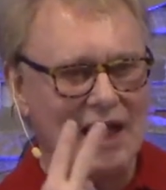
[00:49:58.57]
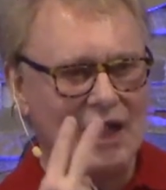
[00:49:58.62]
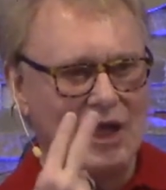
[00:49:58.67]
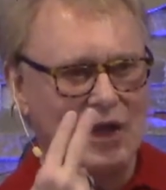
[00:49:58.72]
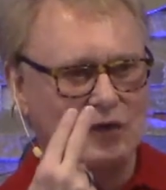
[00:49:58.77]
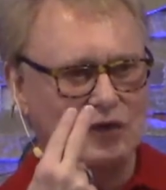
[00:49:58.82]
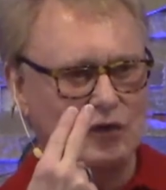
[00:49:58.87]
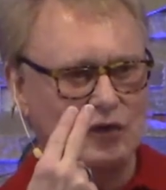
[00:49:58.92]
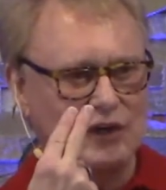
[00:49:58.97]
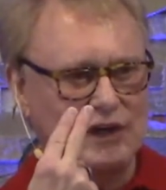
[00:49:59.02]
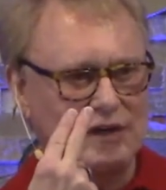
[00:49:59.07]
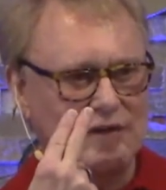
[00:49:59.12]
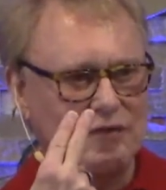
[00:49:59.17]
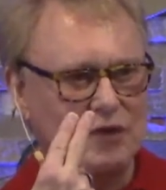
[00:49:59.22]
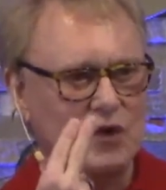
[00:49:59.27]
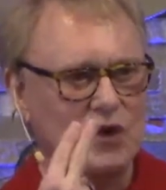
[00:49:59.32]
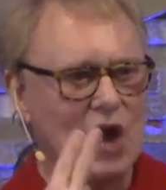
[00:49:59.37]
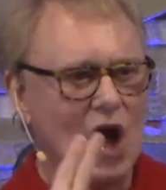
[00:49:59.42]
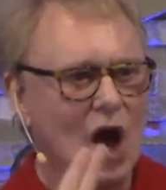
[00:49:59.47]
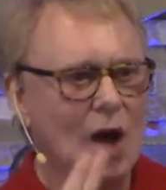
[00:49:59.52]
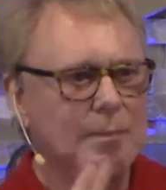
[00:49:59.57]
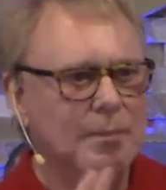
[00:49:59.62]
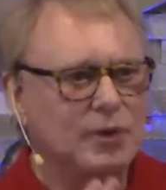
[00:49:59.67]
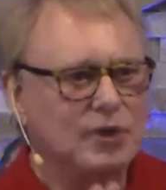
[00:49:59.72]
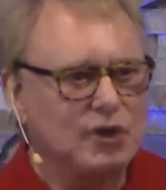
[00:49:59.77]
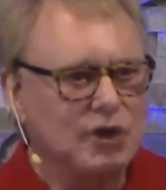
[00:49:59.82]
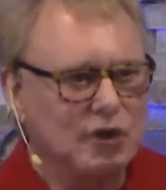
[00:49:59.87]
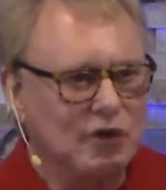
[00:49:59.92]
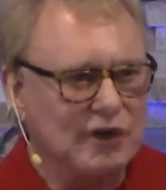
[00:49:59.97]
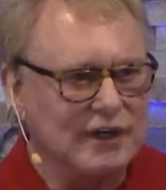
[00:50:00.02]
to give you an
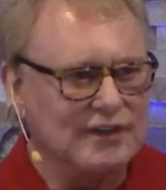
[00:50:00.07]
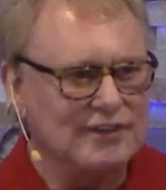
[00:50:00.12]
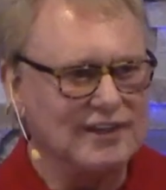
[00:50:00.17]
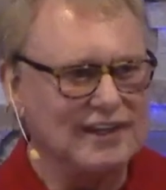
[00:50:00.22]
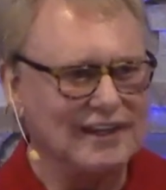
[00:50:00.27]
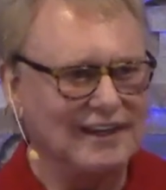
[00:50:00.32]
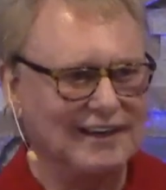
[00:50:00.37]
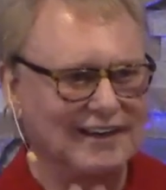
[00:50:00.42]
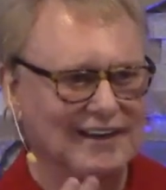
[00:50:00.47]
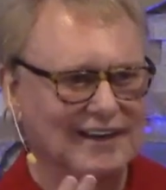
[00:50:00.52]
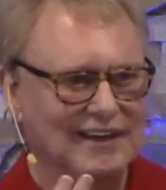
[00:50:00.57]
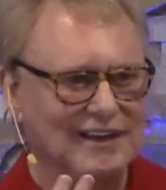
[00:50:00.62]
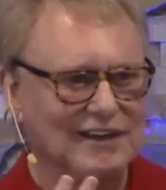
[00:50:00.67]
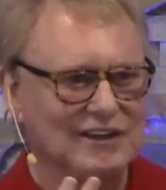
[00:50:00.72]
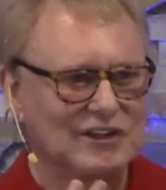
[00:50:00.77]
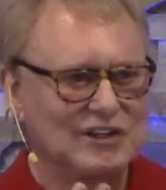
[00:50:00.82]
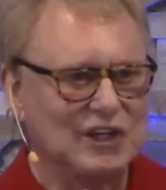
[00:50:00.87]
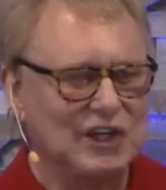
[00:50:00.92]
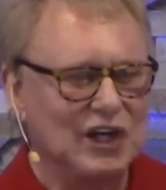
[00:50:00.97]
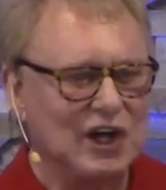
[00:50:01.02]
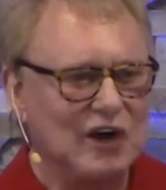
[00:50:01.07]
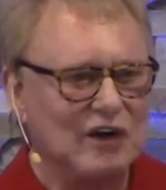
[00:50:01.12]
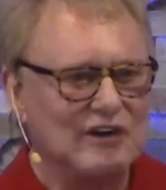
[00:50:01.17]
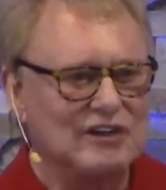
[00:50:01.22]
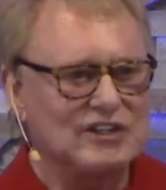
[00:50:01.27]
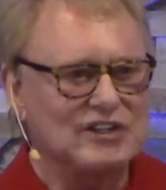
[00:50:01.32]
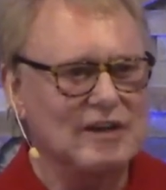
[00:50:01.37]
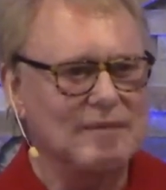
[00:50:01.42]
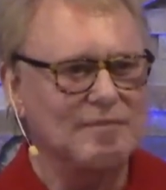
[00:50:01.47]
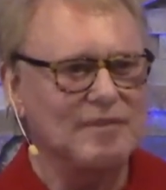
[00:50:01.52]
opportunity to learn
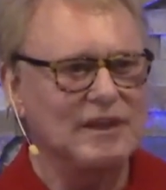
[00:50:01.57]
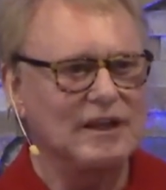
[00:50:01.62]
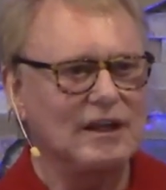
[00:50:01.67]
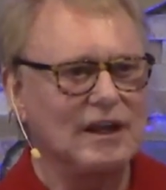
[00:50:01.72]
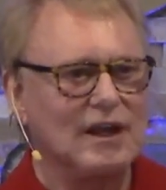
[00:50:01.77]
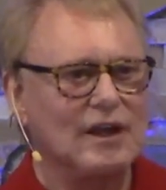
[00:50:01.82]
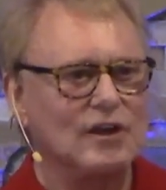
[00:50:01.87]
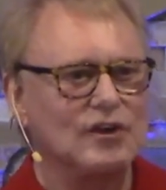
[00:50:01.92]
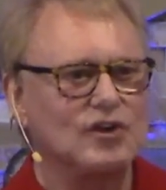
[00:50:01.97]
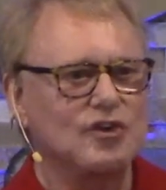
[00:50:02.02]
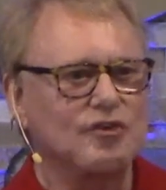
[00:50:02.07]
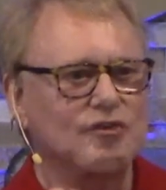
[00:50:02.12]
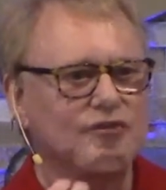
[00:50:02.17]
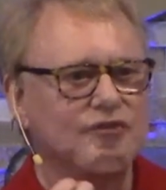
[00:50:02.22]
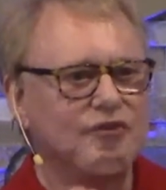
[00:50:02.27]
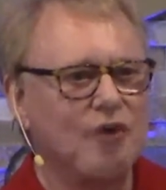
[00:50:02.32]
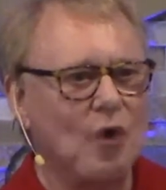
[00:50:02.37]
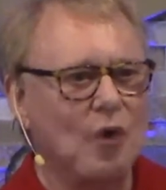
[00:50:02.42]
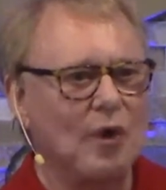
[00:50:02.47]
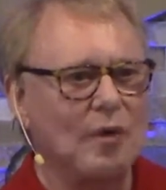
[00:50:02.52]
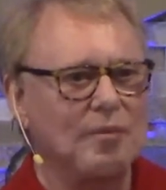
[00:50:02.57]
something to form